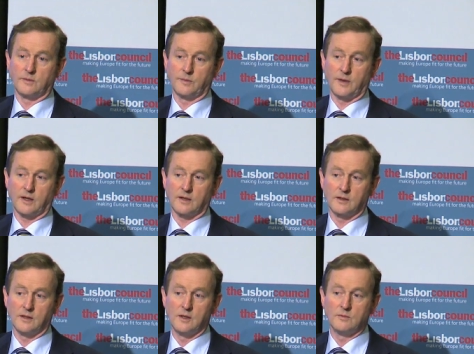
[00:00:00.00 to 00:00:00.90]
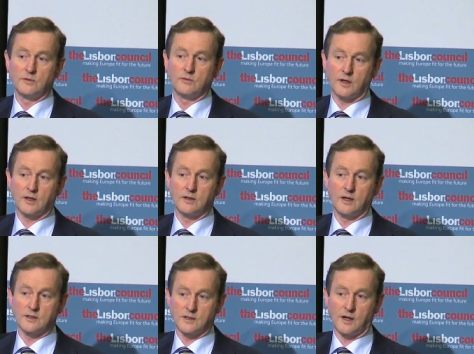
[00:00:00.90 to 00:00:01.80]
coming back. But we
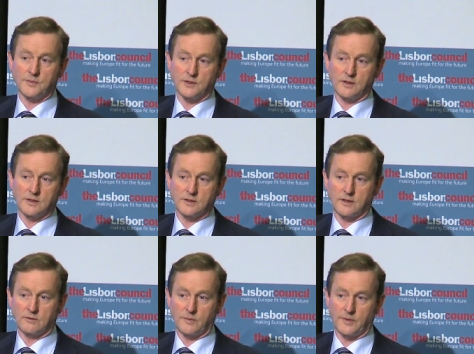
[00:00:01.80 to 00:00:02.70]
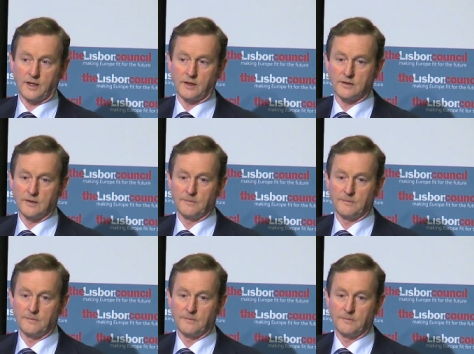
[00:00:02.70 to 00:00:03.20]
recognise the obstacles that are up ahead.